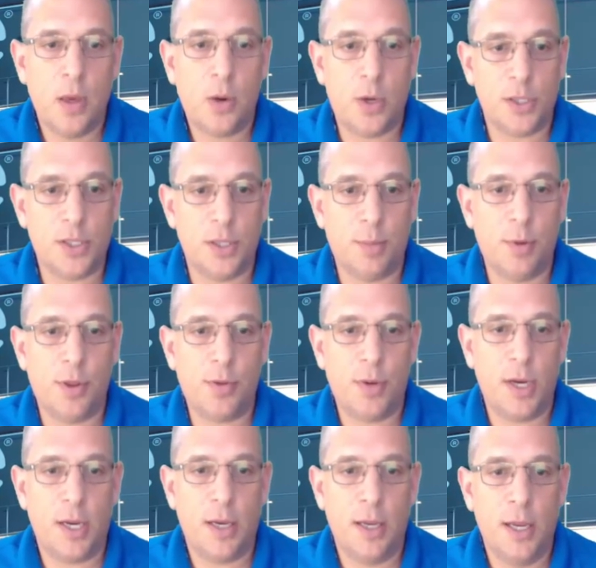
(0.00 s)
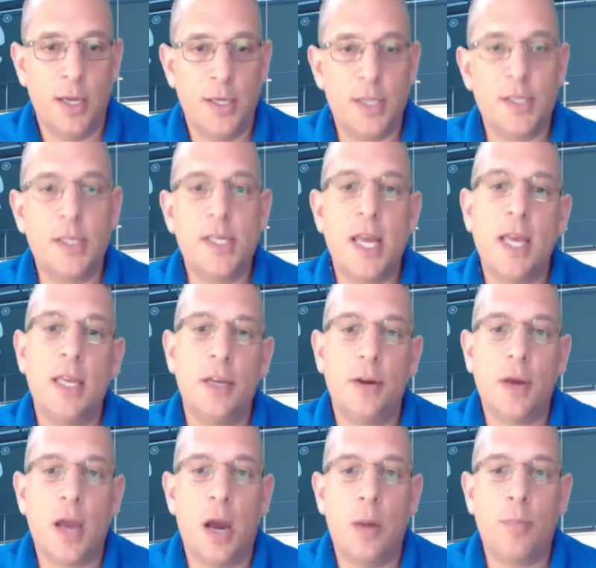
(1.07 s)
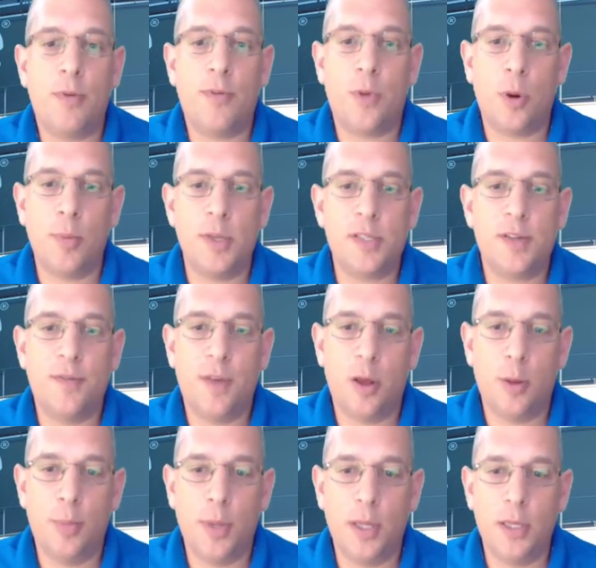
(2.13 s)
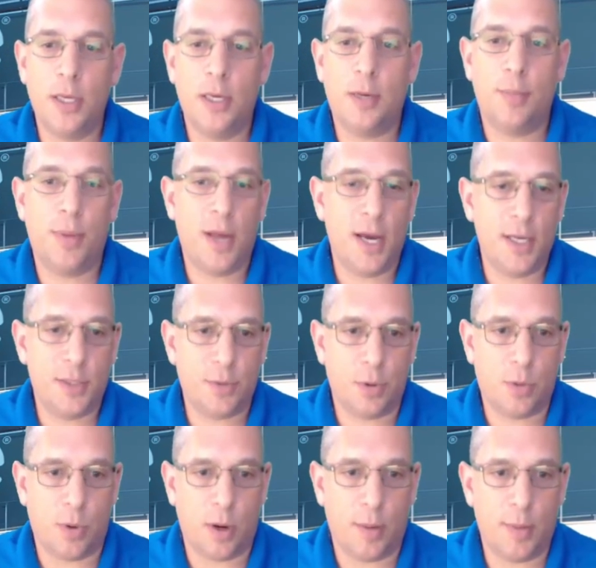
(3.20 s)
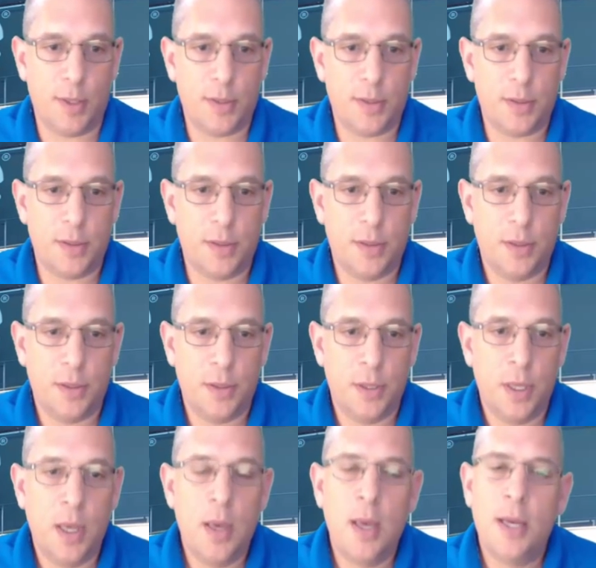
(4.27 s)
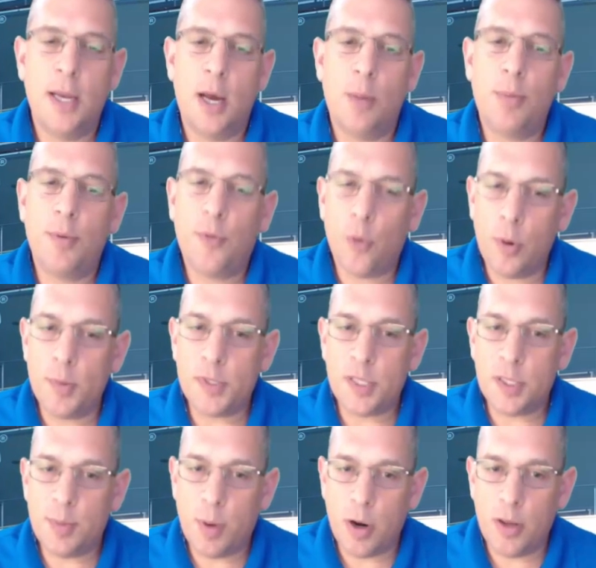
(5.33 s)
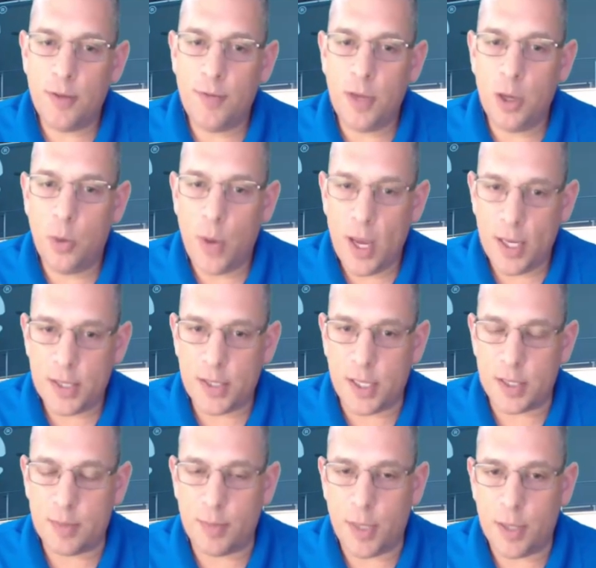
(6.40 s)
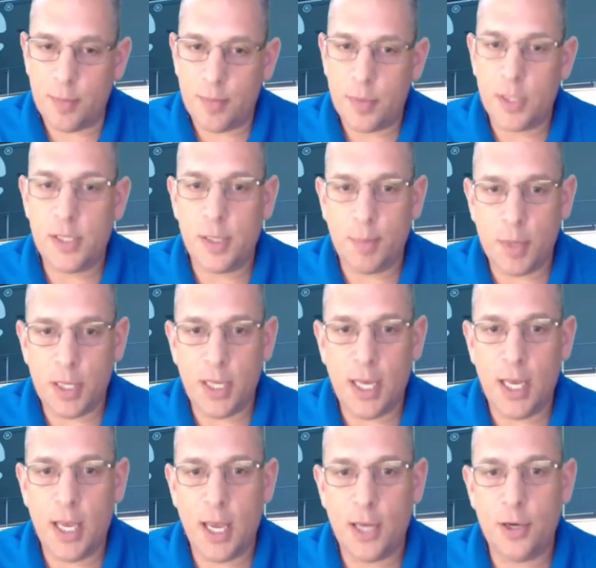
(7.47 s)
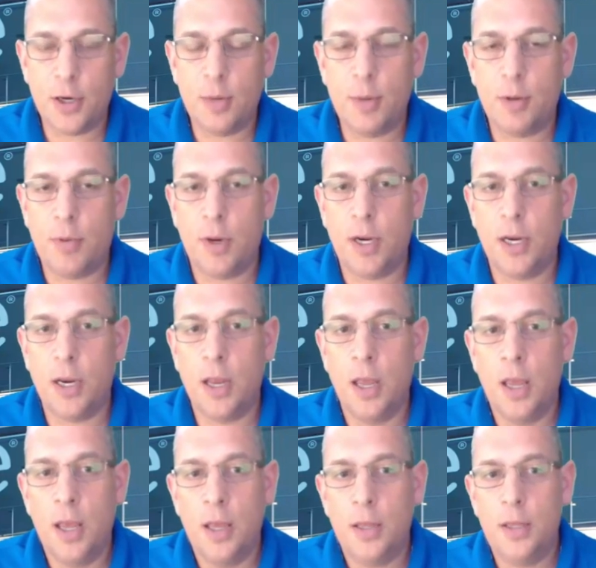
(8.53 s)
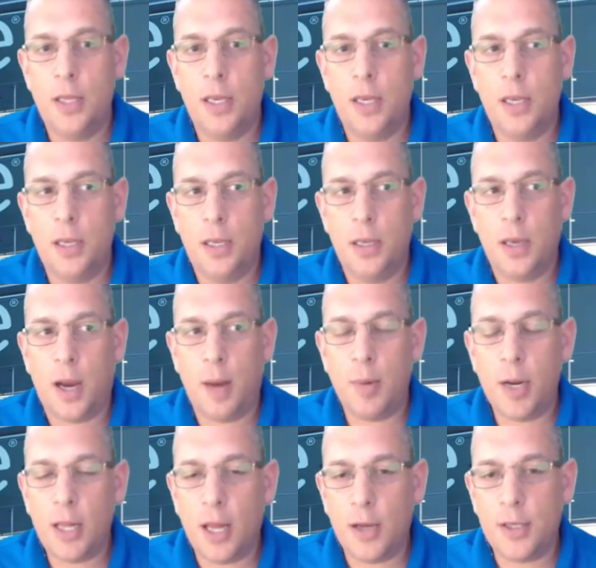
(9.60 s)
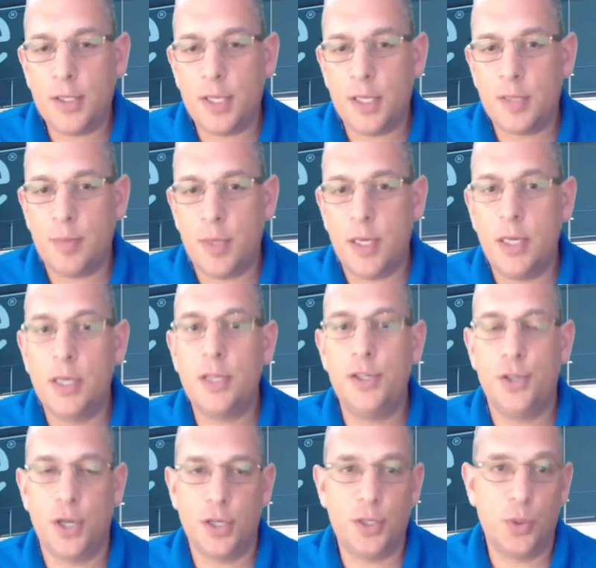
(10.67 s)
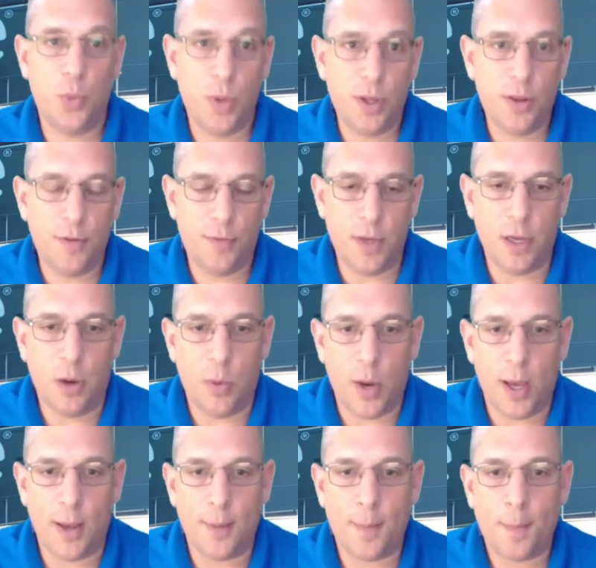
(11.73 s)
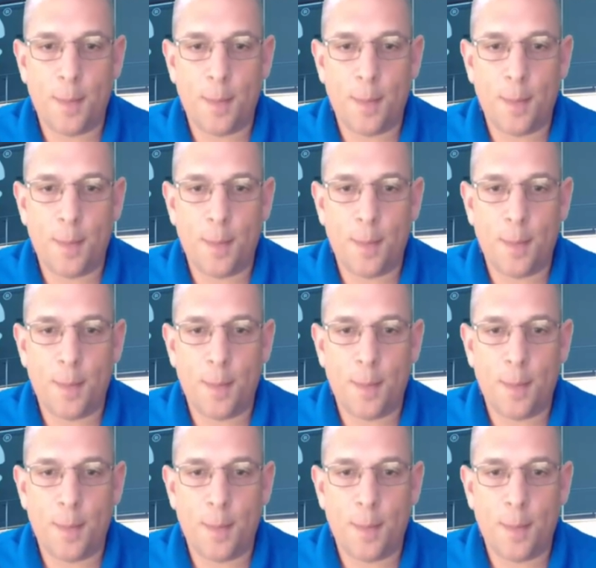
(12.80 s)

Question number three, does it take into account performance, availability, compliance requirements? Now, performance is part of the V O A assessment, and typically, again, you're going to be running the Hybrid Cloud Assessment in conjunction with the V O A.